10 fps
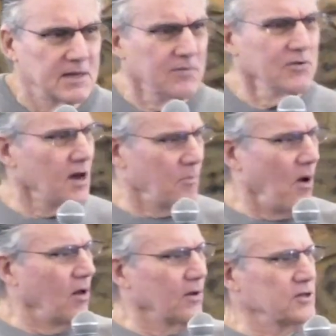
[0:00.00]
Giving
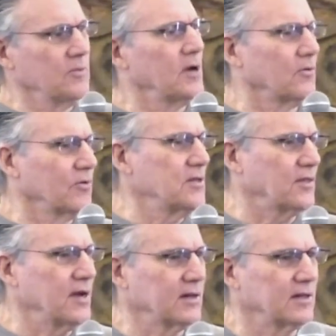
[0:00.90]
up all, you better
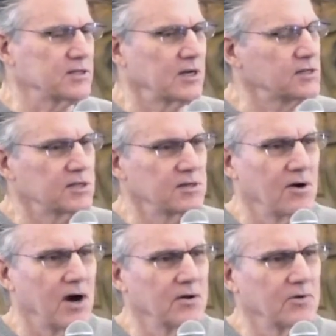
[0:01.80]
rethink this. And I said,
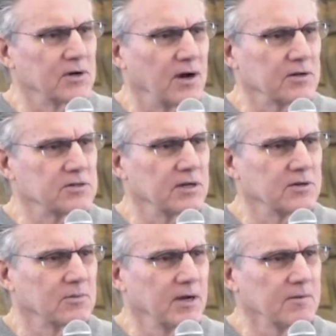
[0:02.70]
No, I know what God
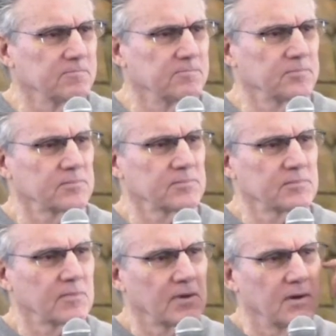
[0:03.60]
said to me.
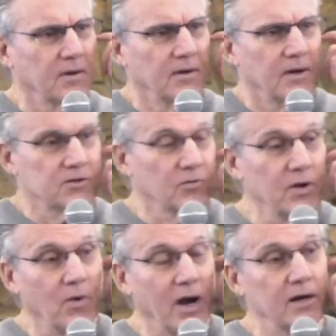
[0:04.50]
And
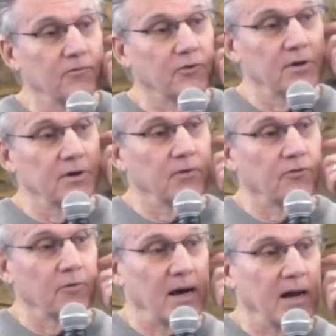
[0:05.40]
so we waited for,
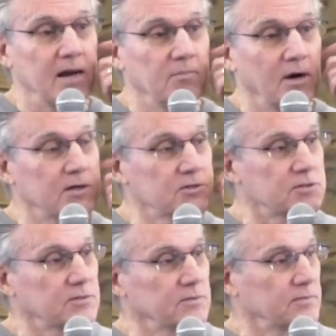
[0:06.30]
the, for about eight
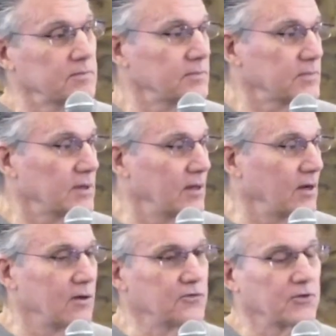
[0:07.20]
months, and
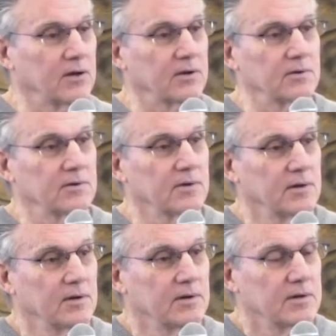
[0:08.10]
then all of a sudden,
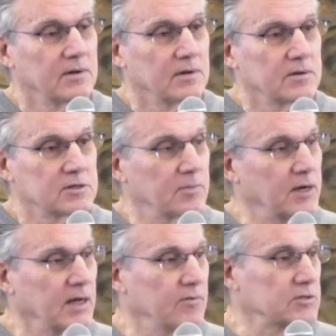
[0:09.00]

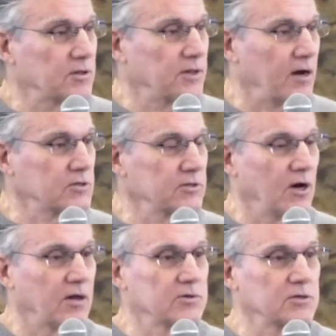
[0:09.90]
somebody gave us
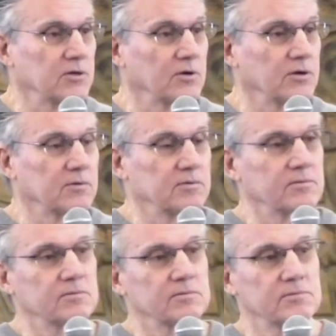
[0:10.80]
$1,000 to go to
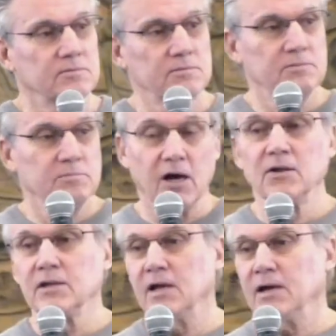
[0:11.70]

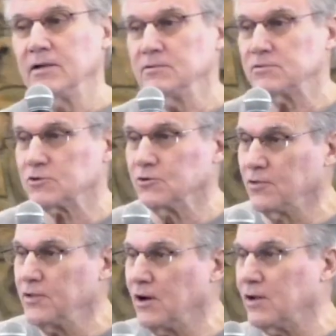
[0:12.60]
Land
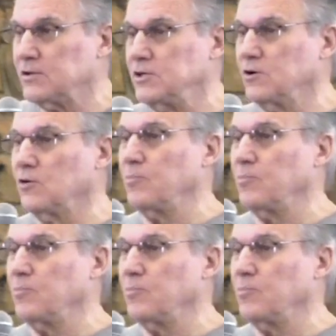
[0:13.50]
School of Theology,